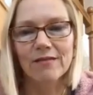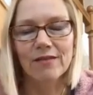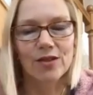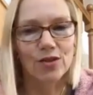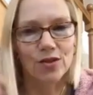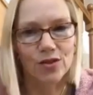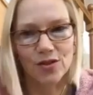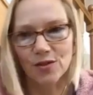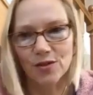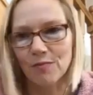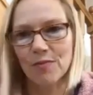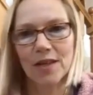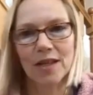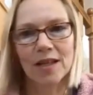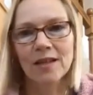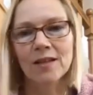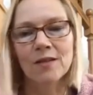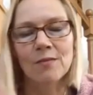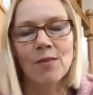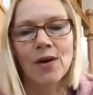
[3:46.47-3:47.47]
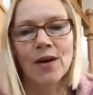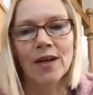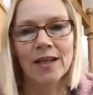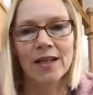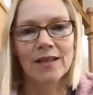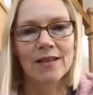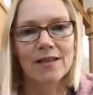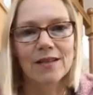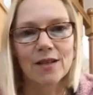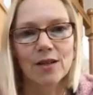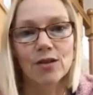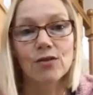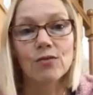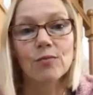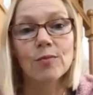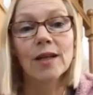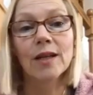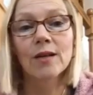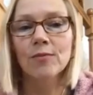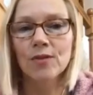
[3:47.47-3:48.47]
It's just something in the mind. So you'll
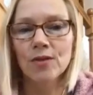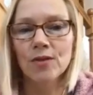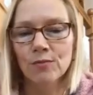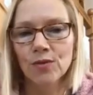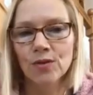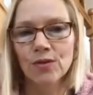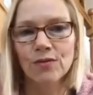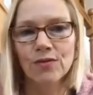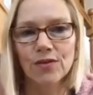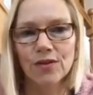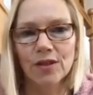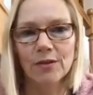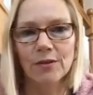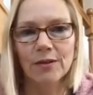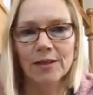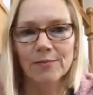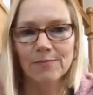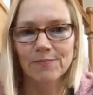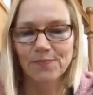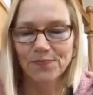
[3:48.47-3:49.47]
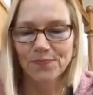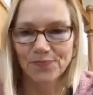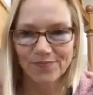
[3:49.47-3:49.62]
be able to move through it.